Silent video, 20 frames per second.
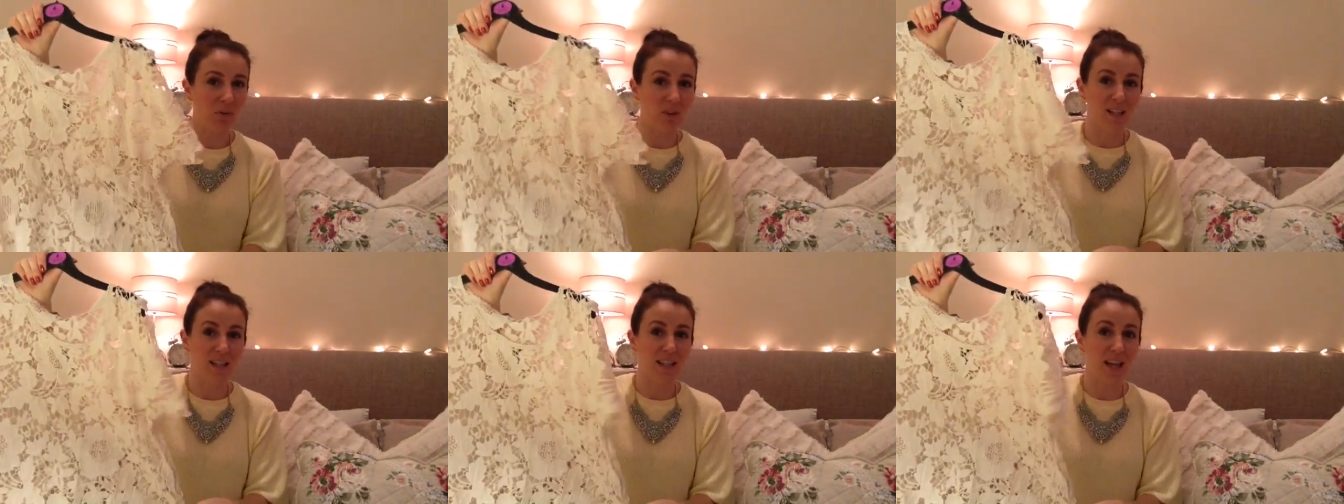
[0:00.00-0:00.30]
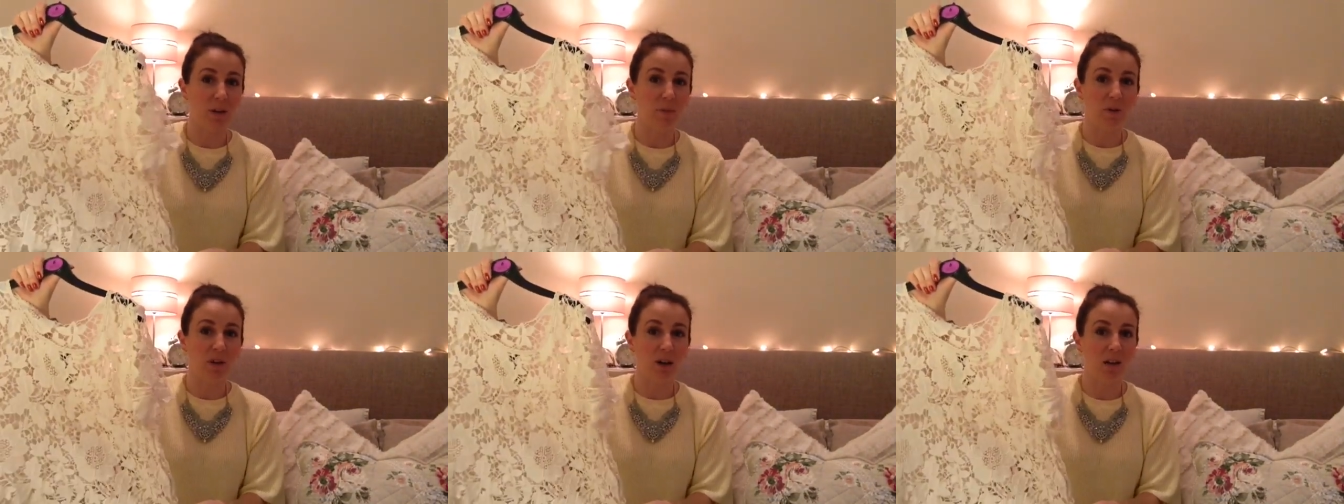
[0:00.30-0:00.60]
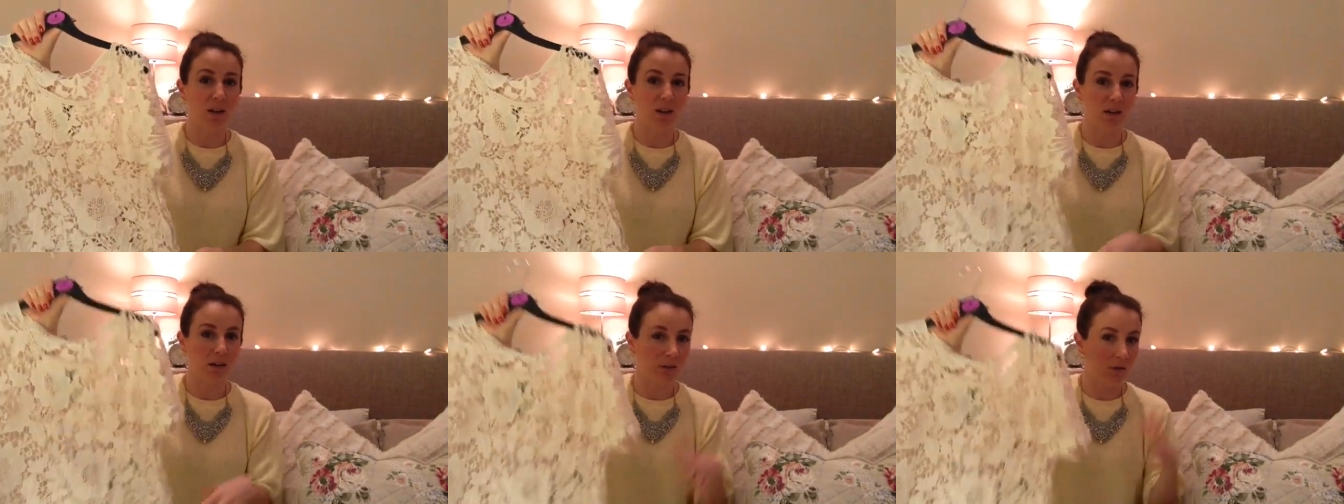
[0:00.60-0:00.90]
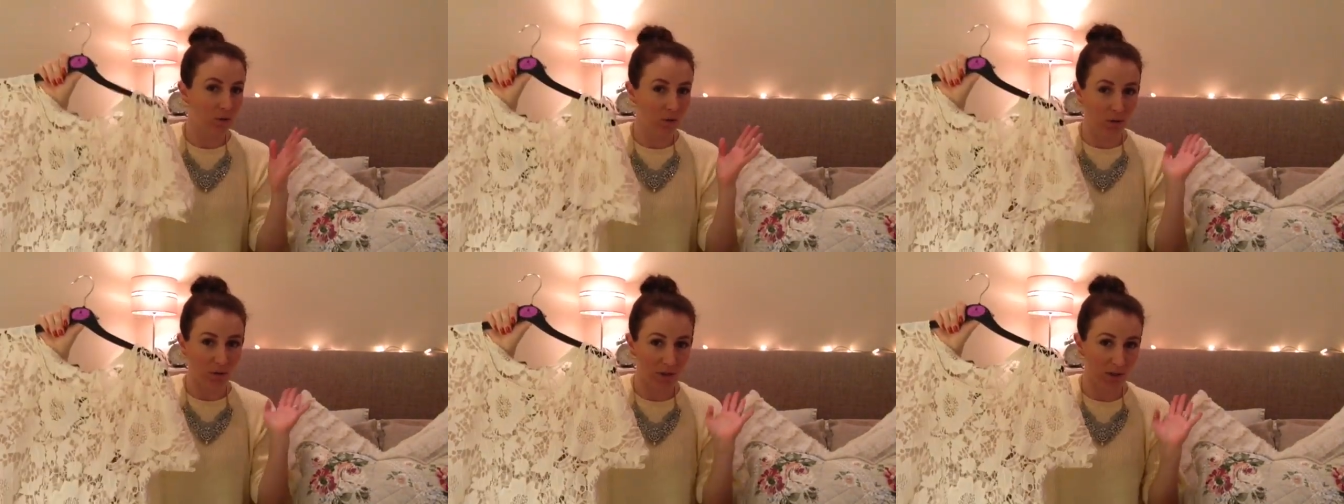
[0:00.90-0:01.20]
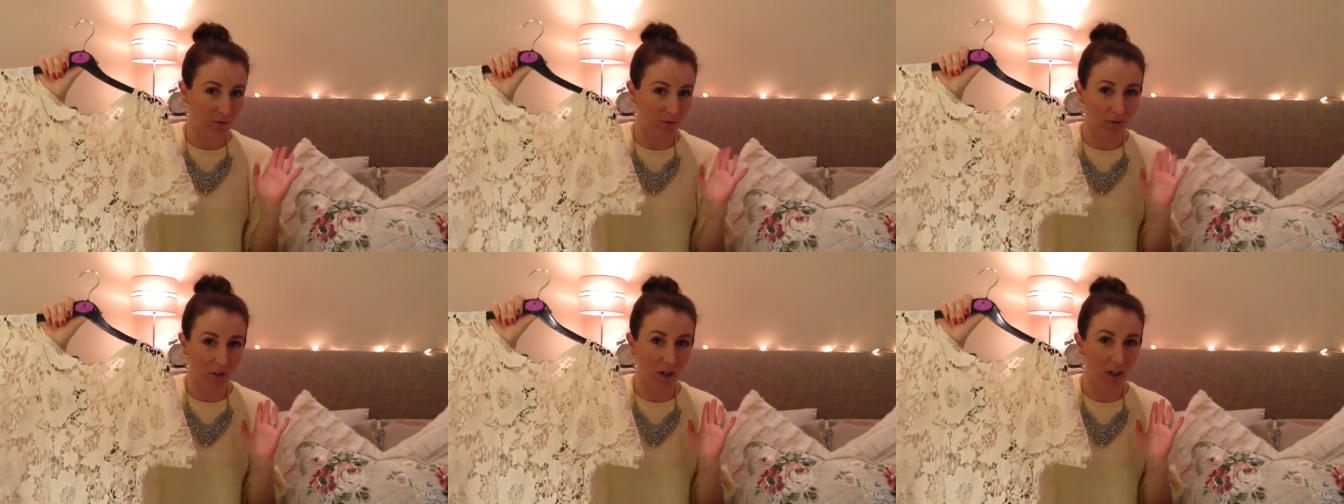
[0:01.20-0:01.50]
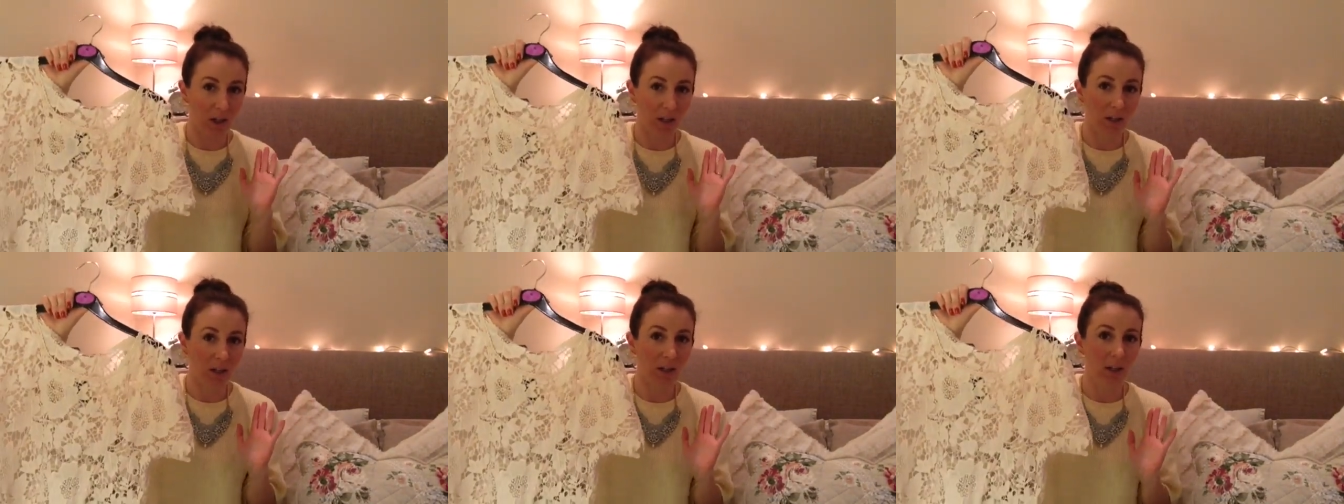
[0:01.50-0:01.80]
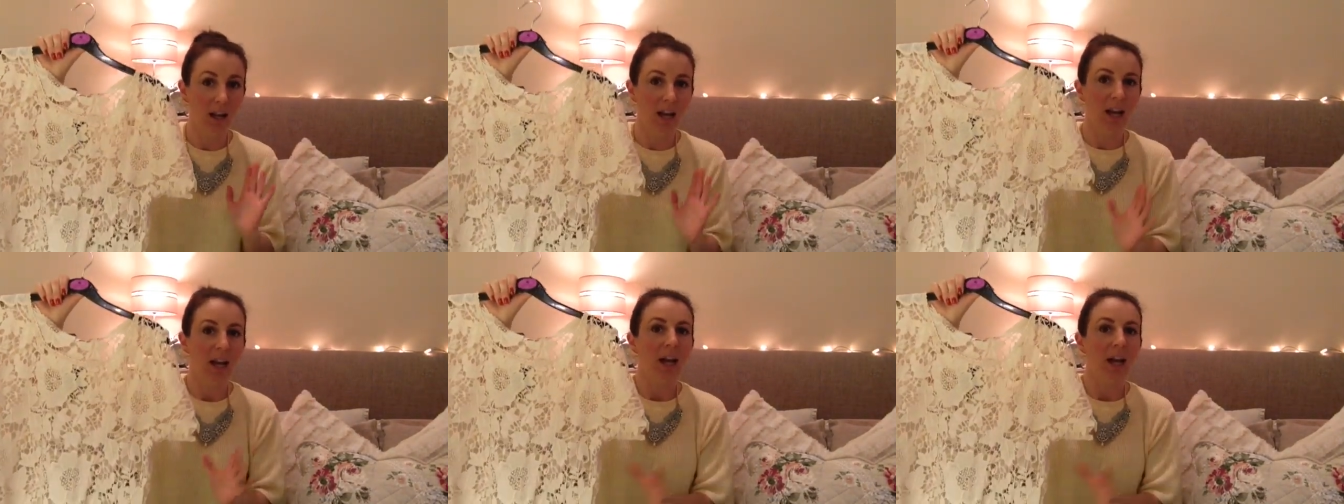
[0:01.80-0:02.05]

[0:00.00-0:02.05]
the same colour or a different colour.